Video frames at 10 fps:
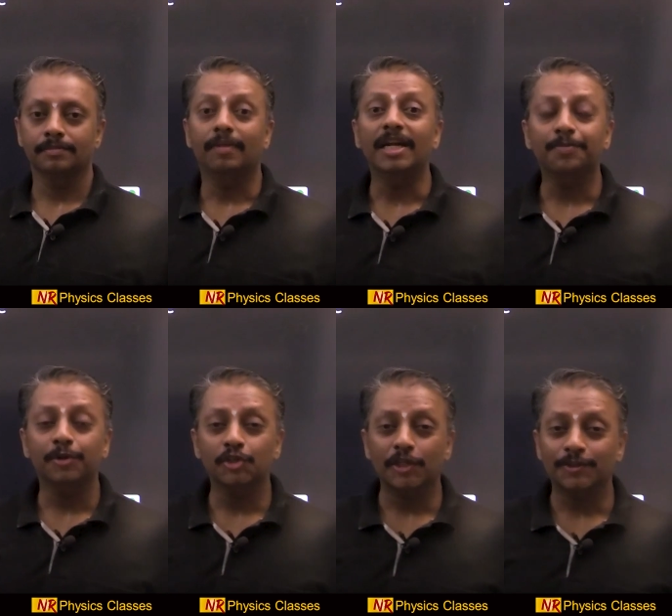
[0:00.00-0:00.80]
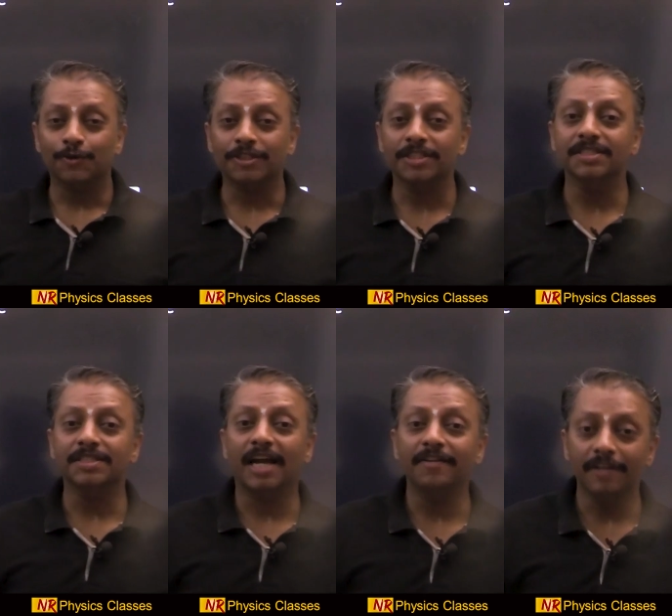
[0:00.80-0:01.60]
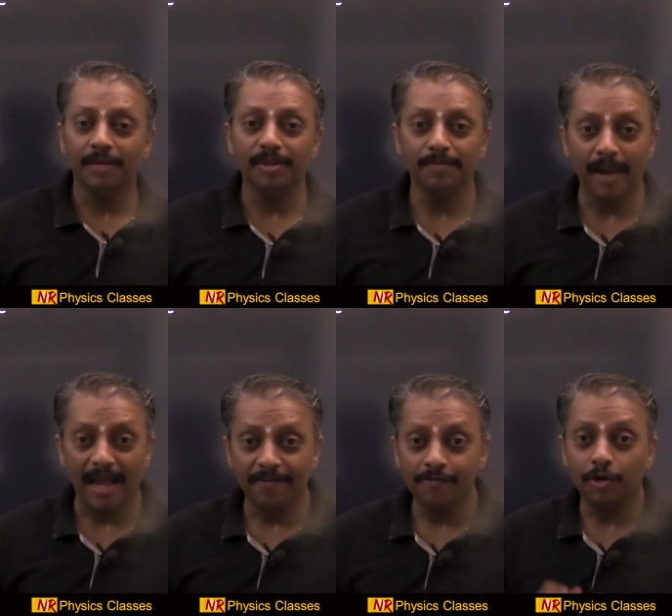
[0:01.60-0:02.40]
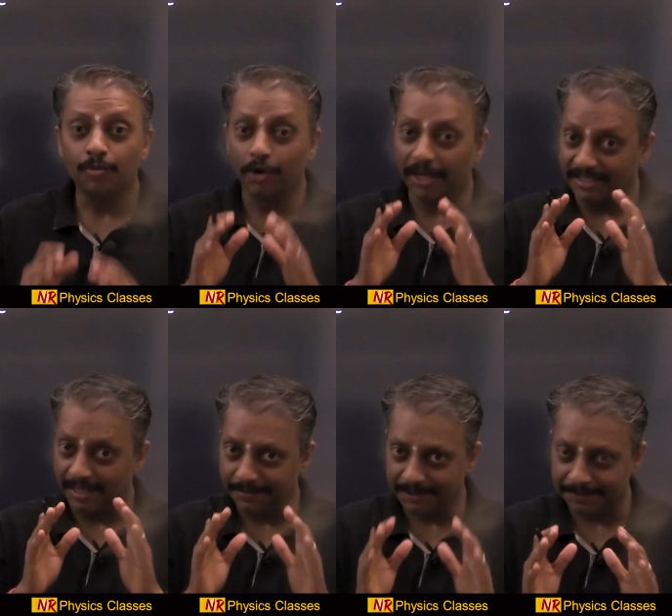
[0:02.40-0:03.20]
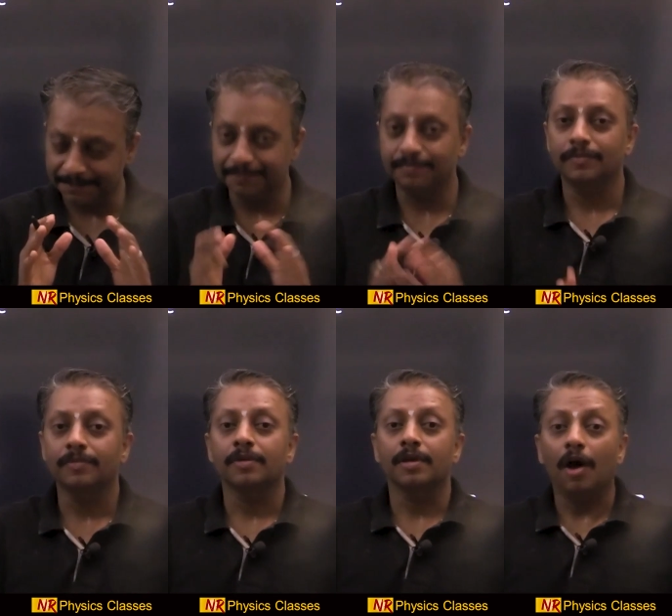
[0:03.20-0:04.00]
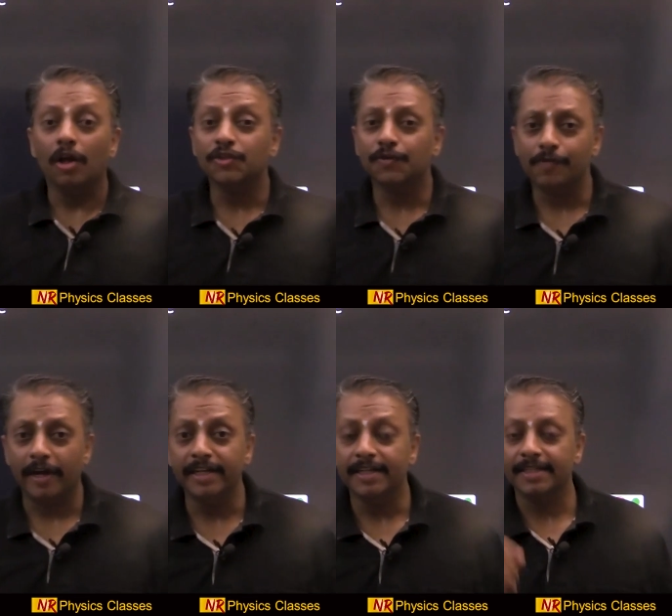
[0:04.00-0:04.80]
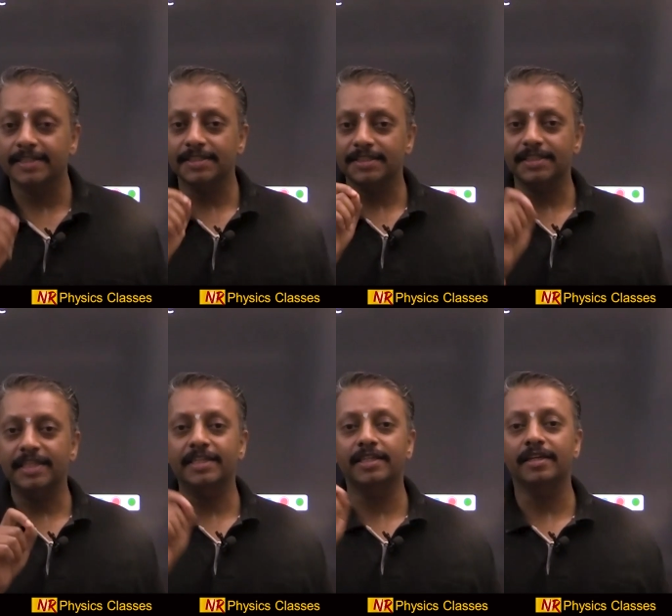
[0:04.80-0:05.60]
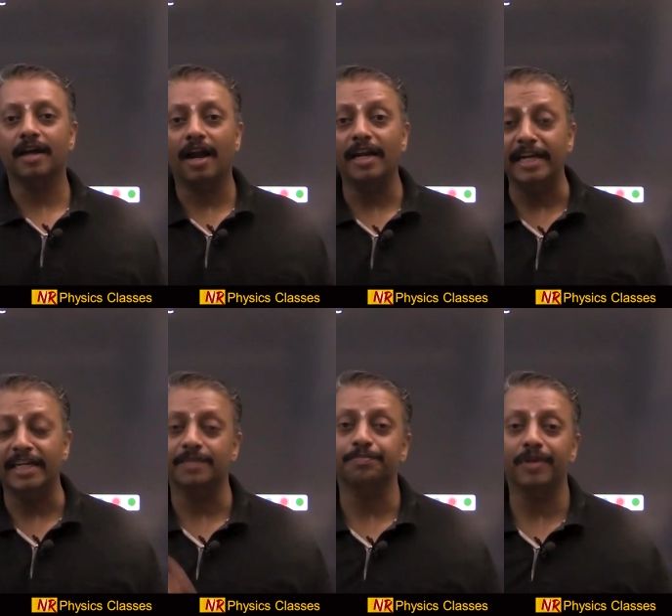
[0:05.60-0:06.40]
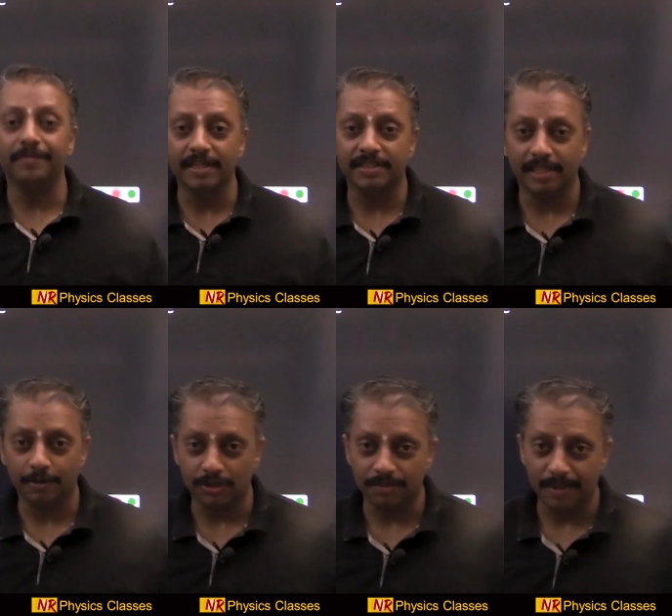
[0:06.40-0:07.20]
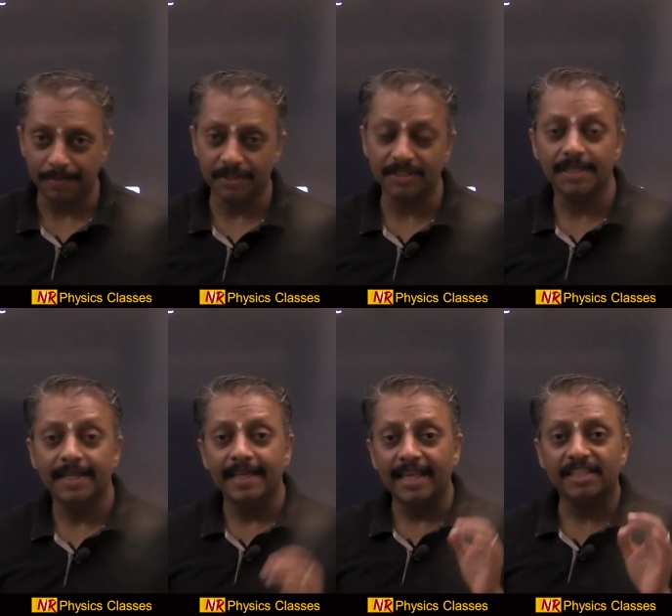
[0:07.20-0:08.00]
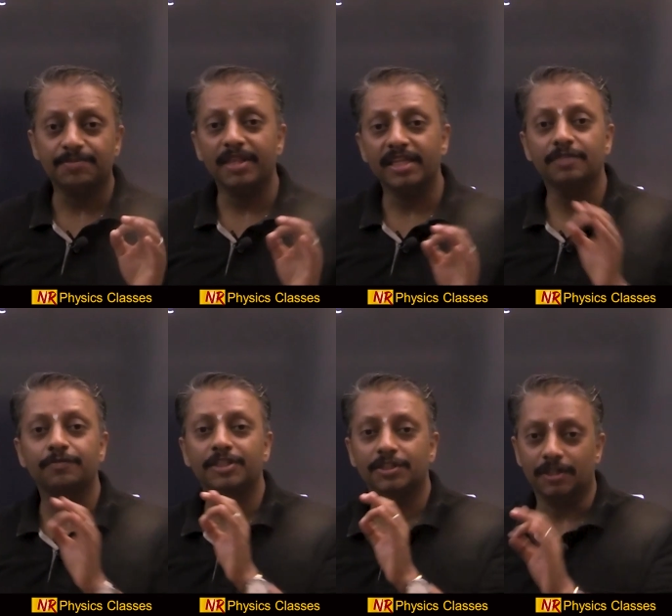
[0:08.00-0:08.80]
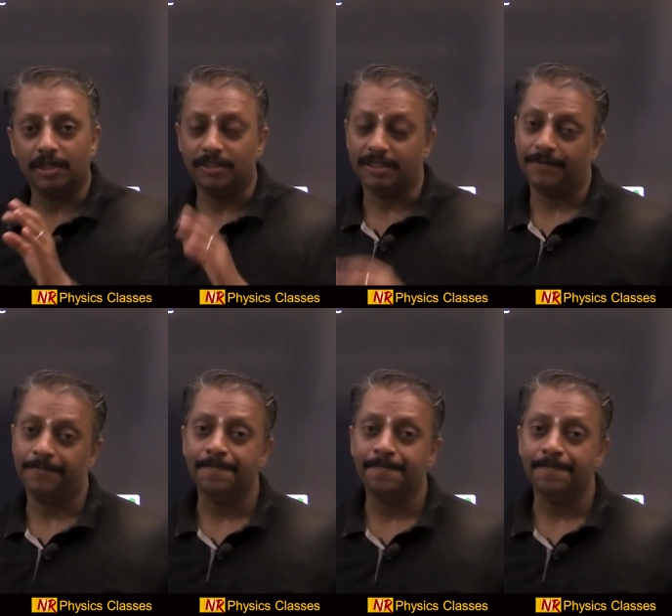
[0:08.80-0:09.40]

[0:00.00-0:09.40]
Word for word: multiple choice questions and fill up the blank for board exams. Also find C E T and NEET previous year question papers, explanation with shortcut.